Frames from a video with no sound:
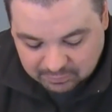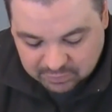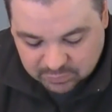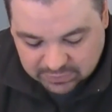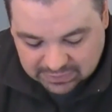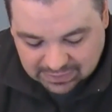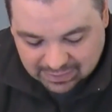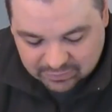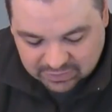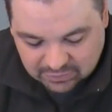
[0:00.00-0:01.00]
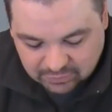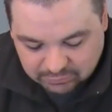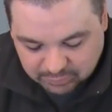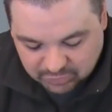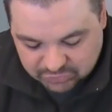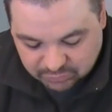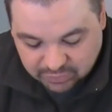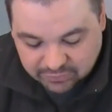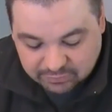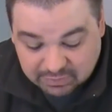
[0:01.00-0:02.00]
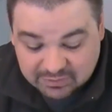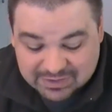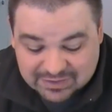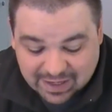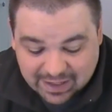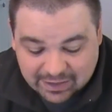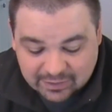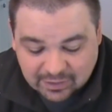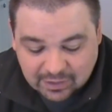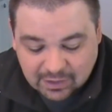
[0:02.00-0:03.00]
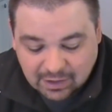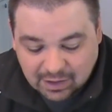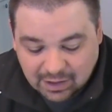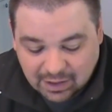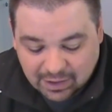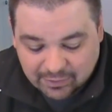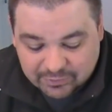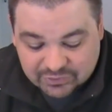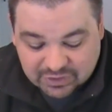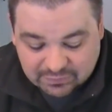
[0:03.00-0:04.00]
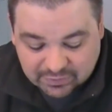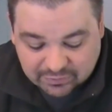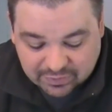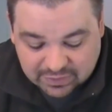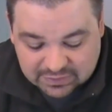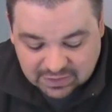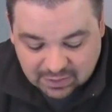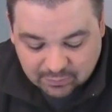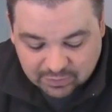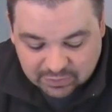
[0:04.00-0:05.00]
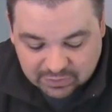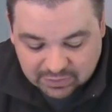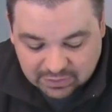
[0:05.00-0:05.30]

between Cloudkill, Repulsion Breath, and Big B's Hand, those are definitely things I would